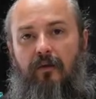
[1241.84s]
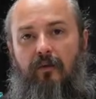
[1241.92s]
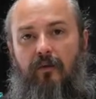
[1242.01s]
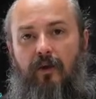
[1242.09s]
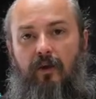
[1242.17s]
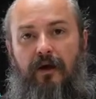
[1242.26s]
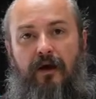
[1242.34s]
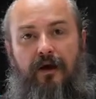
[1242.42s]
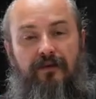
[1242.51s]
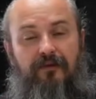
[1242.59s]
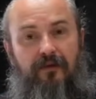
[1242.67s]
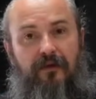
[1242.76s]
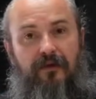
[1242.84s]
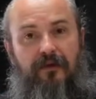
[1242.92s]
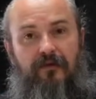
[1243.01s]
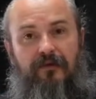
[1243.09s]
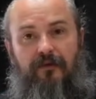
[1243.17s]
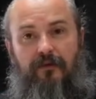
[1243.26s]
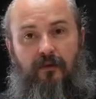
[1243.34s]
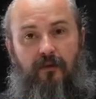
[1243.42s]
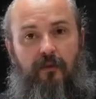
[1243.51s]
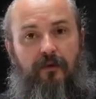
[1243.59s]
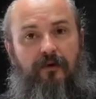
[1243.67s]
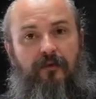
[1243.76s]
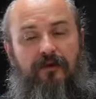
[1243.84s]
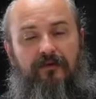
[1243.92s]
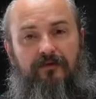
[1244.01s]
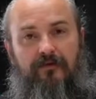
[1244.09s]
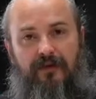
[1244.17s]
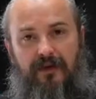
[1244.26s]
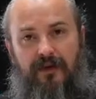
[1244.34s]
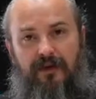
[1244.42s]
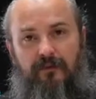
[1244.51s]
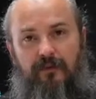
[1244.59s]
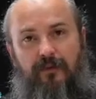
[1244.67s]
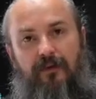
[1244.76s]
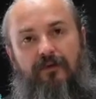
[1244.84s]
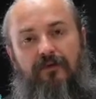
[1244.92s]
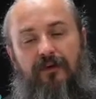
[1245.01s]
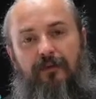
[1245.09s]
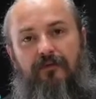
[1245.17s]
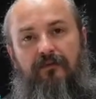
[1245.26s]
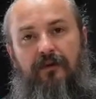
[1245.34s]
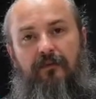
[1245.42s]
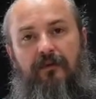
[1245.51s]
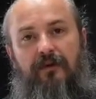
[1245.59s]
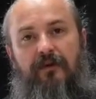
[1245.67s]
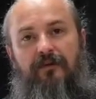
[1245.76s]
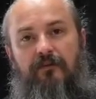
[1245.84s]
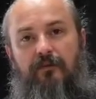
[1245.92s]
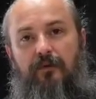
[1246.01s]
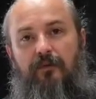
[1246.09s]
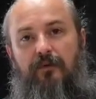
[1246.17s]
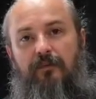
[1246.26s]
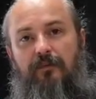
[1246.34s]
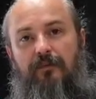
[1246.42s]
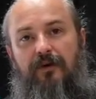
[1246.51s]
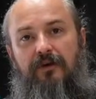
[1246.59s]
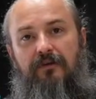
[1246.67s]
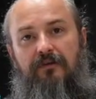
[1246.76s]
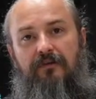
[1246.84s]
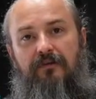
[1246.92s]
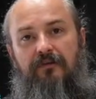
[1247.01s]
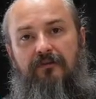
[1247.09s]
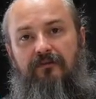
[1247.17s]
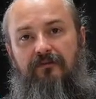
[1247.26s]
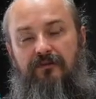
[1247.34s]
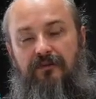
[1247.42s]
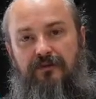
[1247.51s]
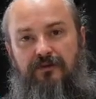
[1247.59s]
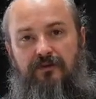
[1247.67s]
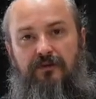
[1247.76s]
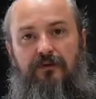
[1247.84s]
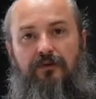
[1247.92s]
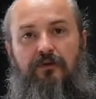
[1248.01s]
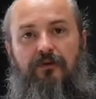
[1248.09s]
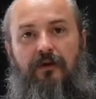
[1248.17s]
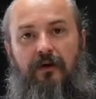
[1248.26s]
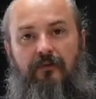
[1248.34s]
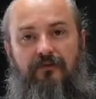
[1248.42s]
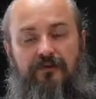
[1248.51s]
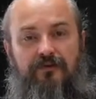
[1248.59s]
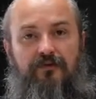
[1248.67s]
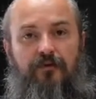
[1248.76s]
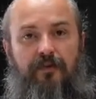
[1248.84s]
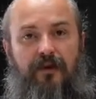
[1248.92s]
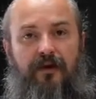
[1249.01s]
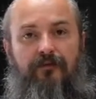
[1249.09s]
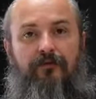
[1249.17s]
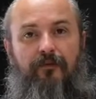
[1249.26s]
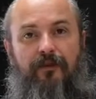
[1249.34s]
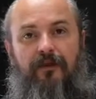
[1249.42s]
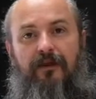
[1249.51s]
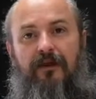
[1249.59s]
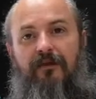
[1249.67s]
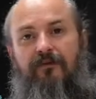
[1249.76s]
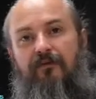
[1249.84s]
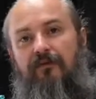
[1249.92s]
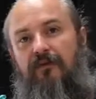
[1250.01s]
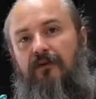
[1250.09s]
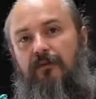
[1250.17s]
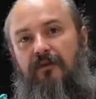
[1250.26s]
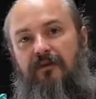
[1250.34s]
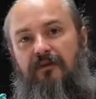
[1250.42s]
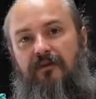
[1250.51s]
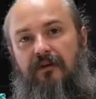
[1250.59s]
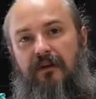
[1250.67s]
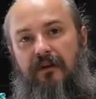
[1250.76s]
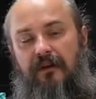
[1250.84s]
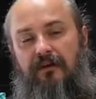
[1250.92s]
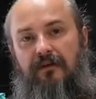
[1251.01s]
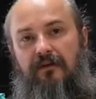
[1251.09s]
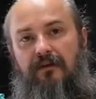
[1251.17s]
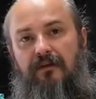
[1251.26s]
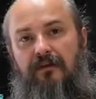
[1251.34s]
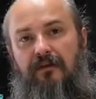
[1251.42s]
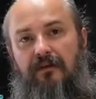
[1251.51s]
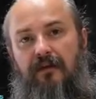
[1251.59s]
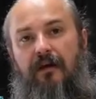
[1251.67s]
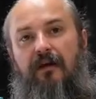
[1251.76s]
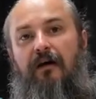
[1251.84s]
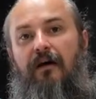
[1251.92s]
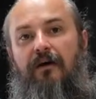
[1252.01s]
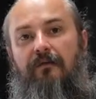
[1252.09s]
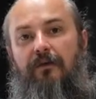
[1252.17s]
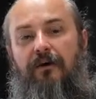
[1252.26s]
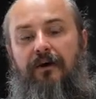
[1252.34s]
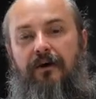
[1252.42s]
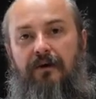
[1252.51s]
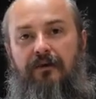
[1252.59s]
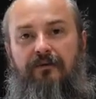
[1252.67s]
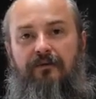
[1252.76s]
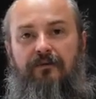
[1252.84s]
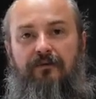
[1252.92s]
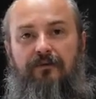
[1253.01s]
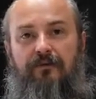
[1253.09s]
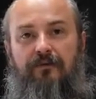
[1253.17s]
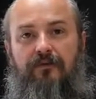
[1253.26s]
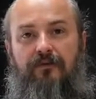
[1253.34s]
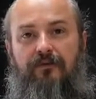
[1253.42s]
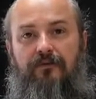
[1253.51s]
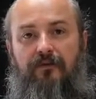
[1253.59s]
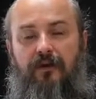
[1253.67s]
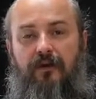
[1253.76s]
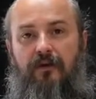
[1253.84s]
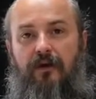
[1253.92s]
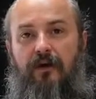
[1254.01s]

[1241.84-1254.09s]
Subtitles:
What we are doing is, we want to be affiliated with those type of companies, and we want to build a visual platform that allows those companies to connect their hardware into. So